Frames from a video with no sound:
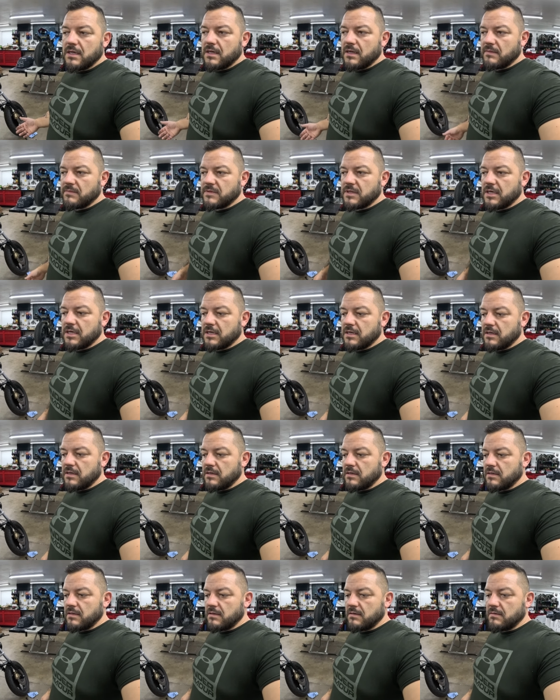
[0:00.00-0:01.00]
I'm
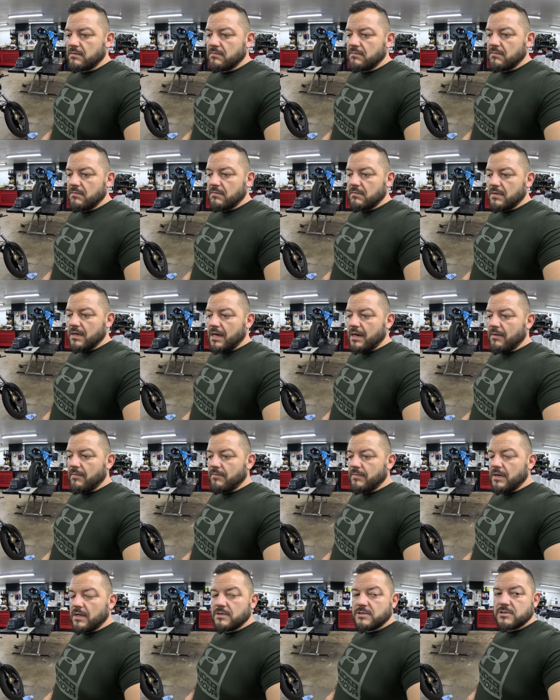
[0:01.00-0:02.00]
thinking,
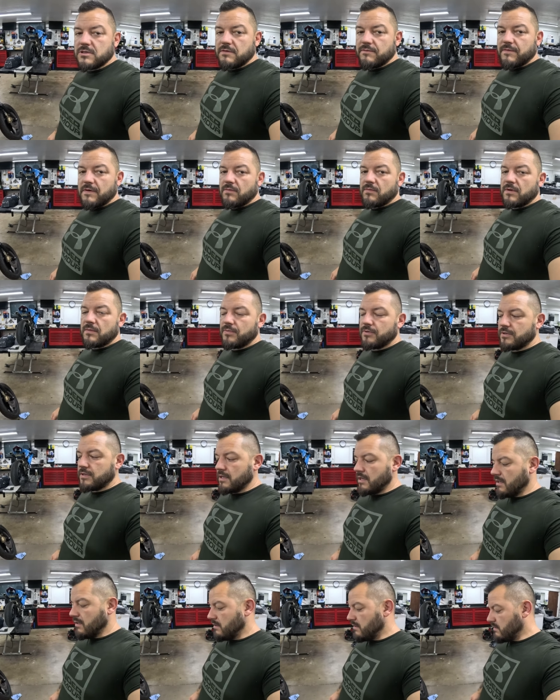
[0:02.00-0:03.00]
I'm not sure if I want to put
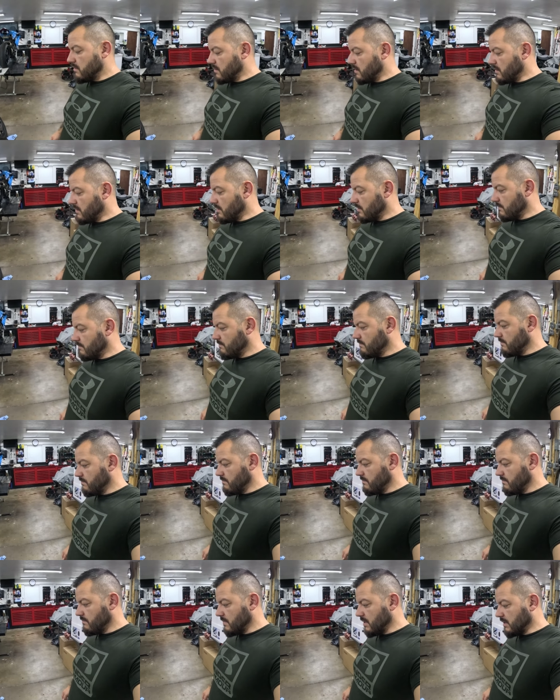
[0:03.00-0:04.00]
that um,
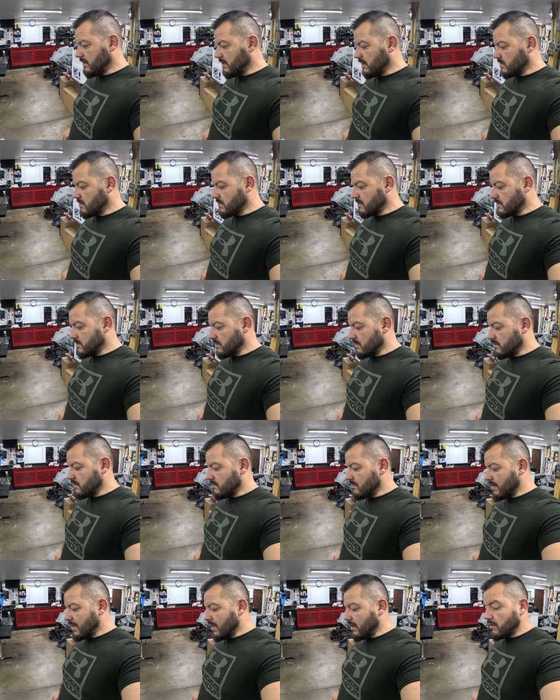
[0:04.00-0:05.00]
ignition
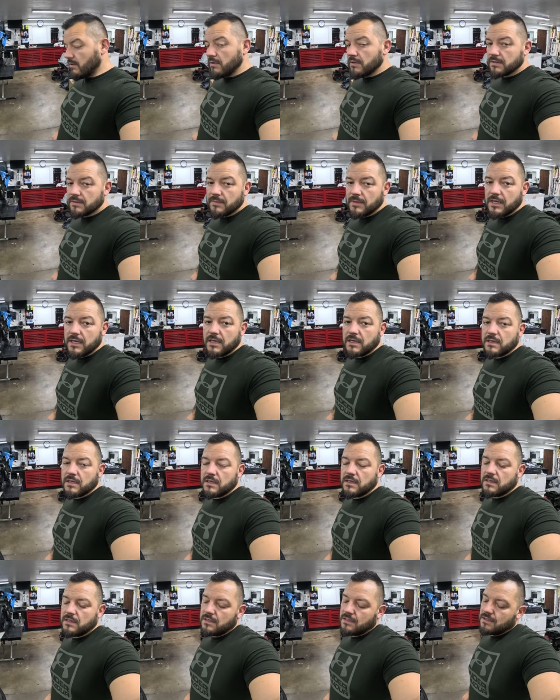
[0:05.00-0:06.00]
cylinder back on the bike.
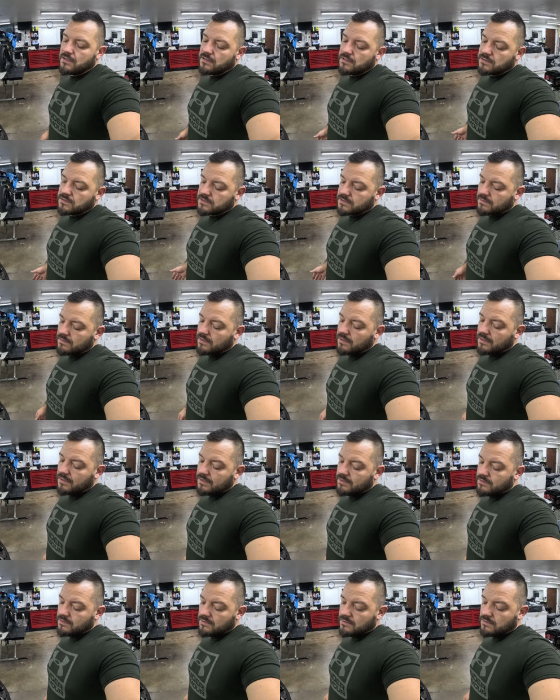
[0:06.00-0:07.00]
So I'll
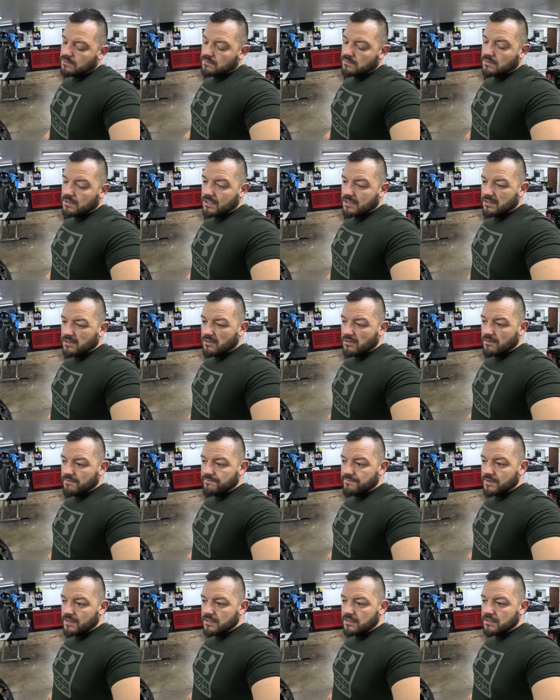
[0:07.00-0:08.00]
either do like an
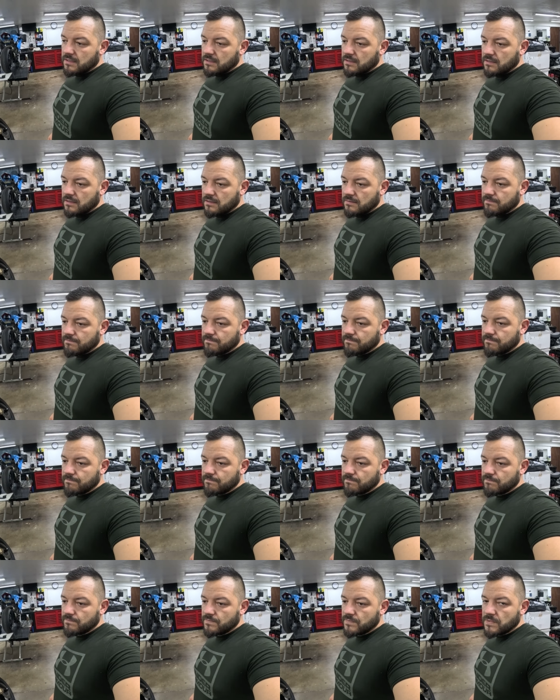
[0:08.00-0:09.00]
RFID
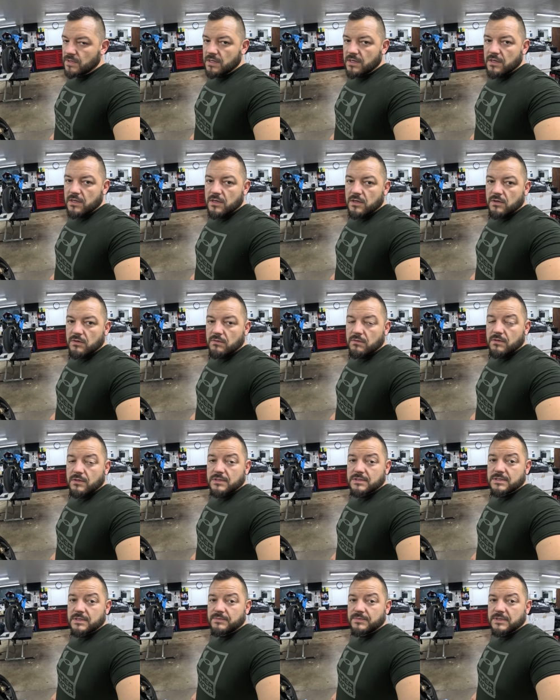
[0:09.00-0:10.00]

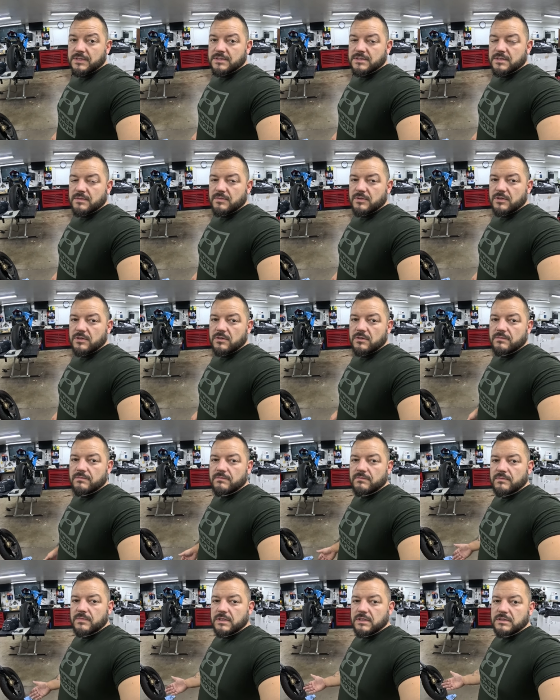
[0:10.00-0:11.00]
or something similar
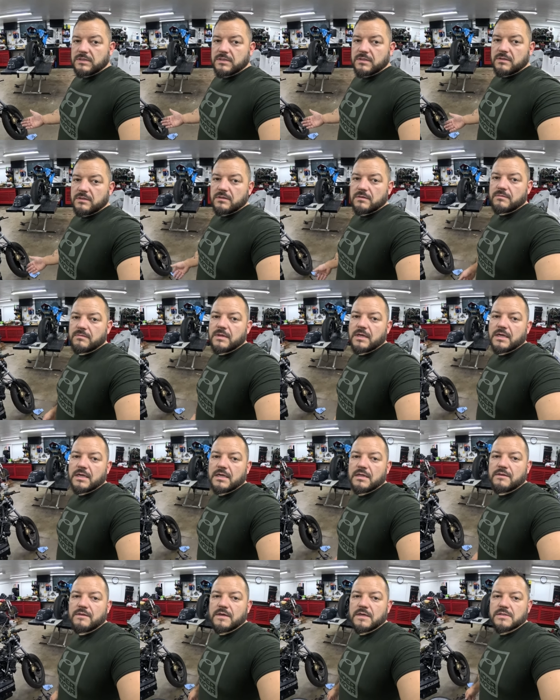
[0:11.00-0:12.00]
until I
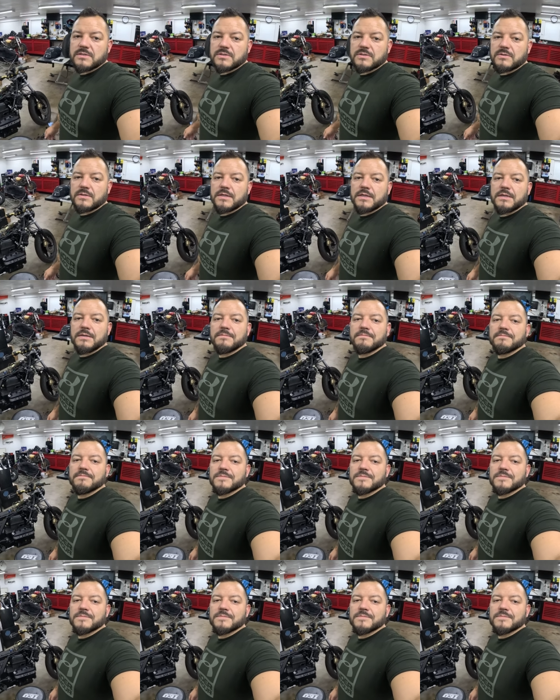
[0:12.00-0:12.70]
get things sorted.